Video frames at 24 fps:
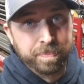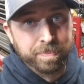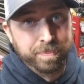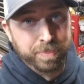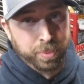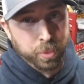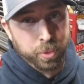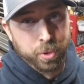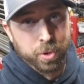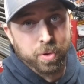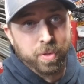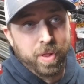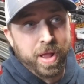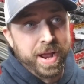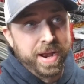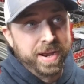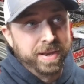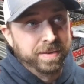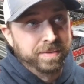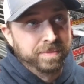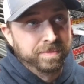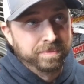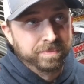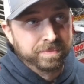
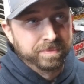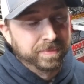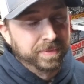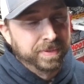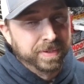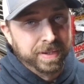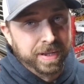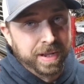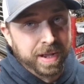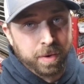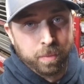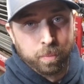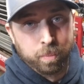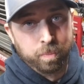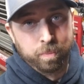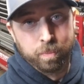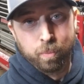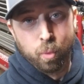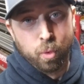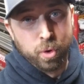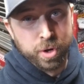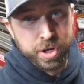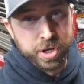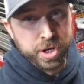Borderline, I
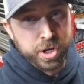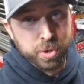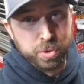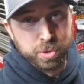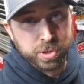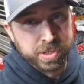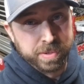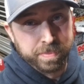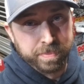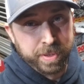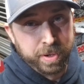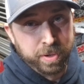wouldn't use them.